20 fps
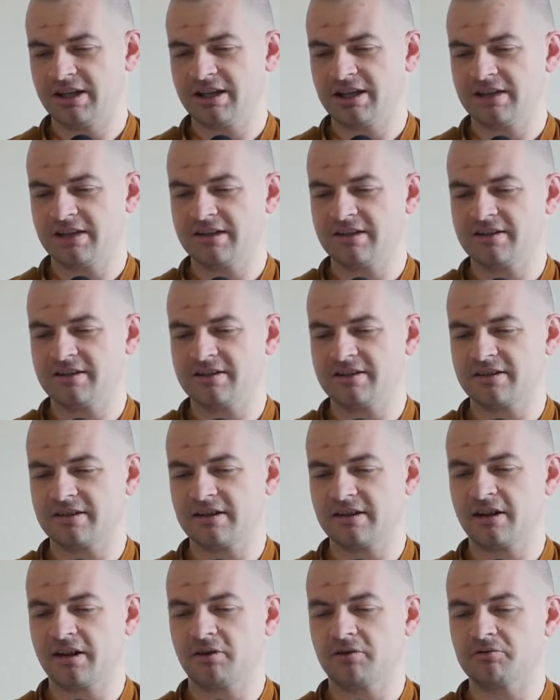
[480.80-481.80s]
This is
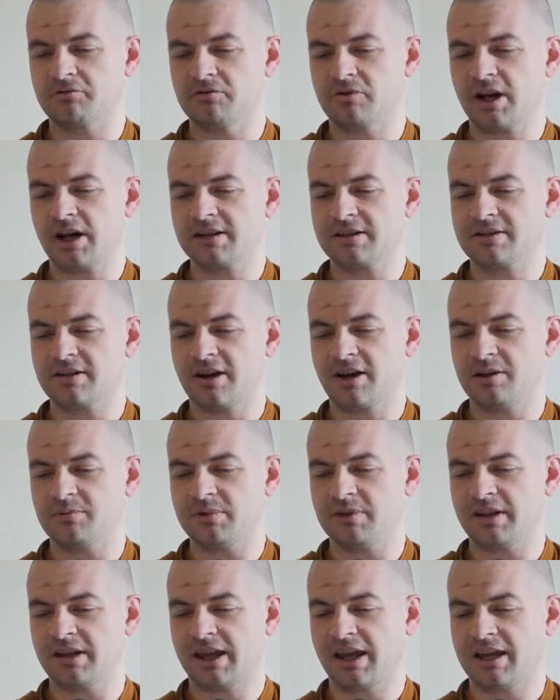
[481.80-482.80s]
the right time in
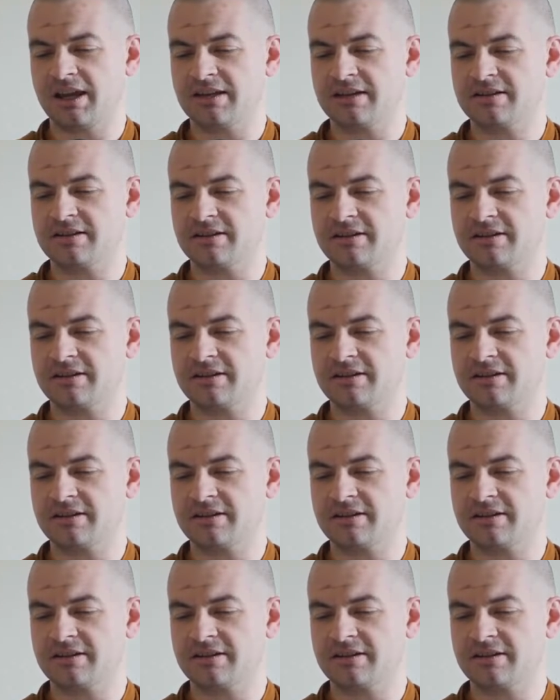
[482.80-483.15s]
the case